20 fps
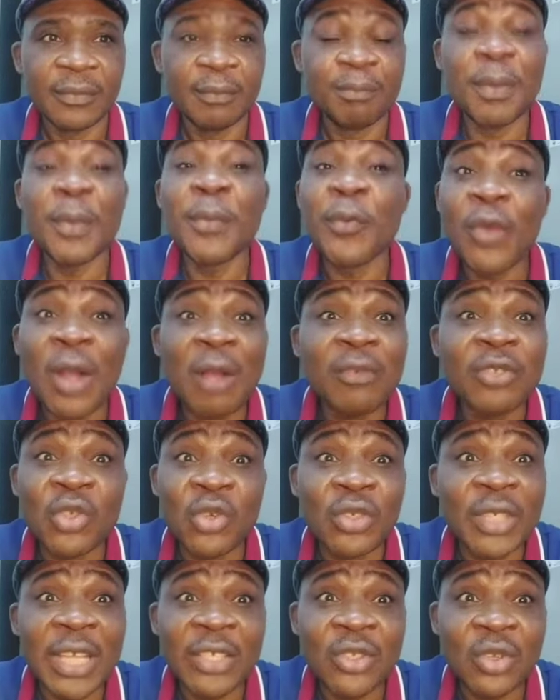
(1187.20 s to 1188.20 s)
People who have
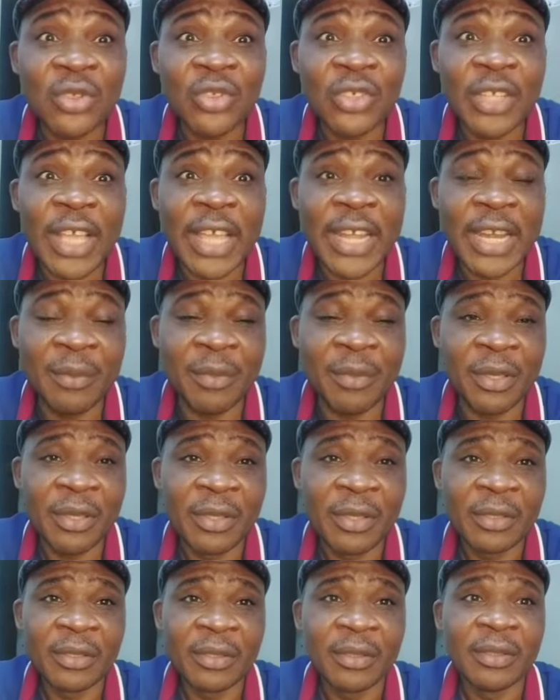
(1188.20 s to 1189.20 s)
sold their soul to the enemy.
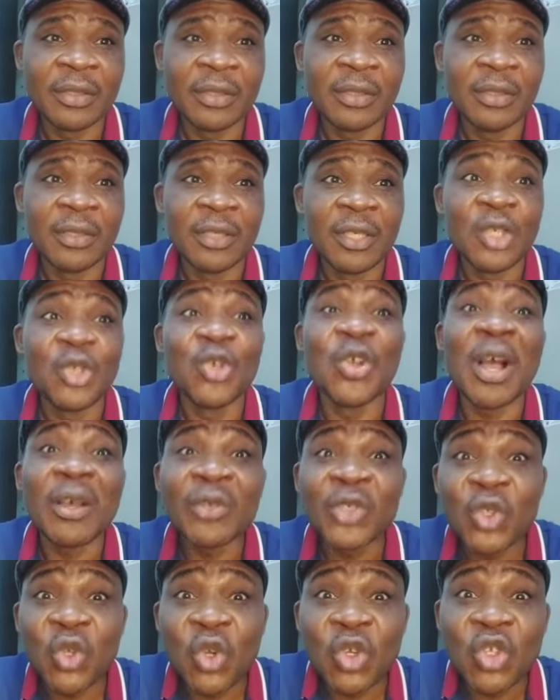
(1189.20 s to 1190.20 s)
You have
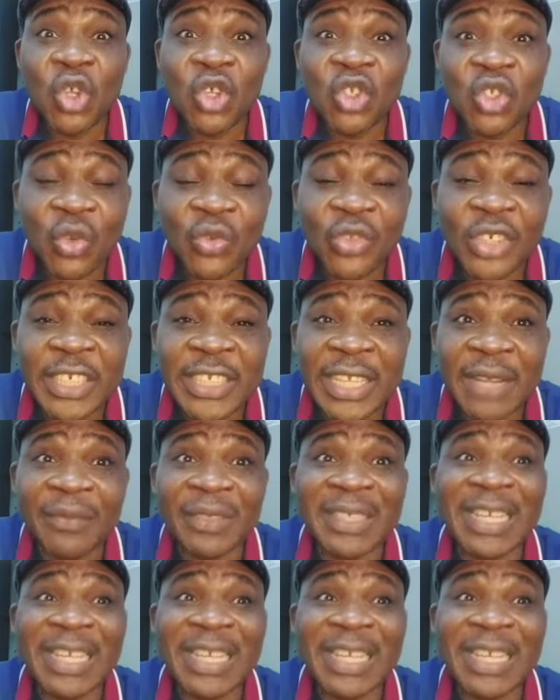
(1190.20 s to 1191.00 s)
sold your soul to the devil.